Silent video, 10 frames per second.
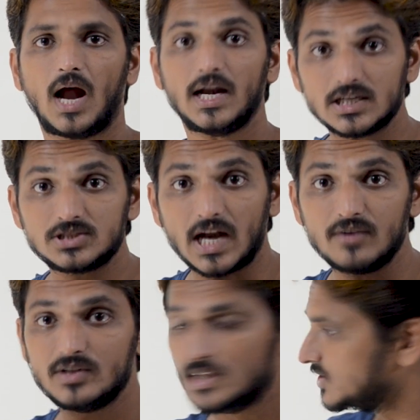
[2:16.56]

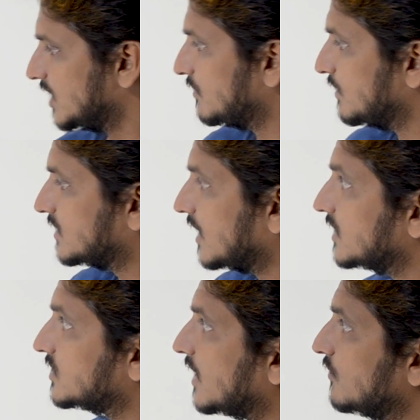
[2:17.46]
Understand with the statements,
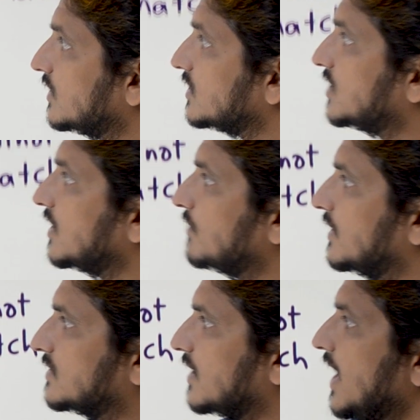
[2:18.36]
understand with the
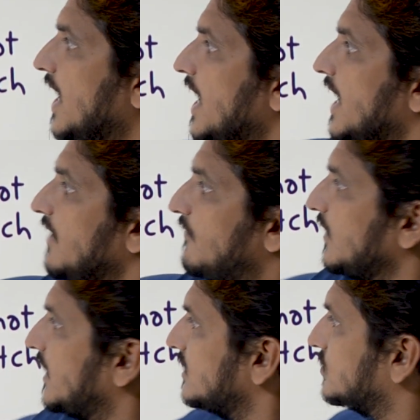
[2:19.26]
statements. If
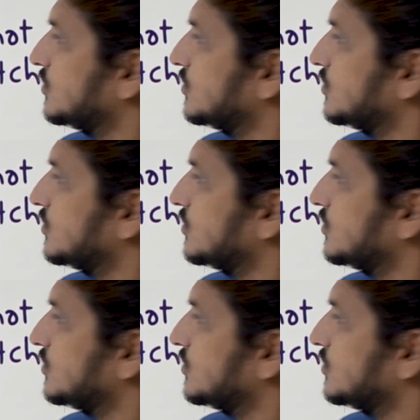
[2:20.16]
it is